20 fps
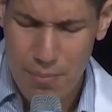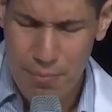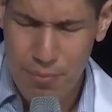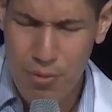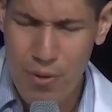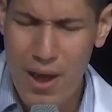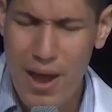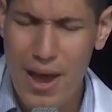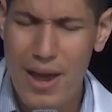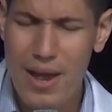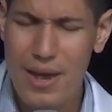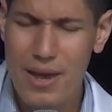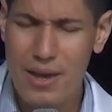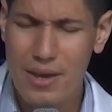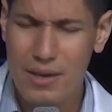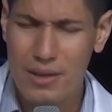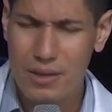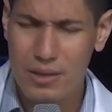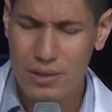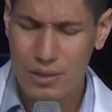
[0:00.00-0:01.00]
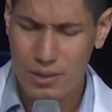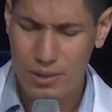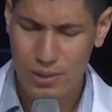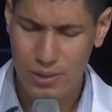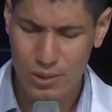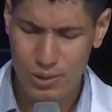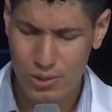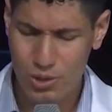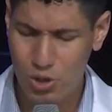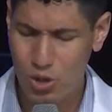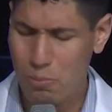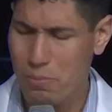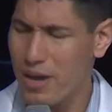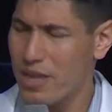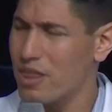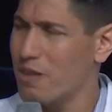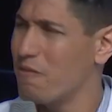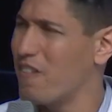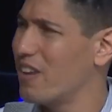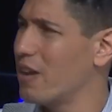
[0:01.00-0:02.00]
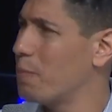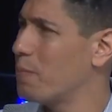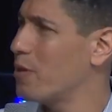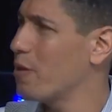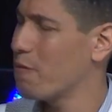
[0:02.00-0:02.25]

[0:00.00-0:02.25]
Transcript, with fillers: pray so you may develop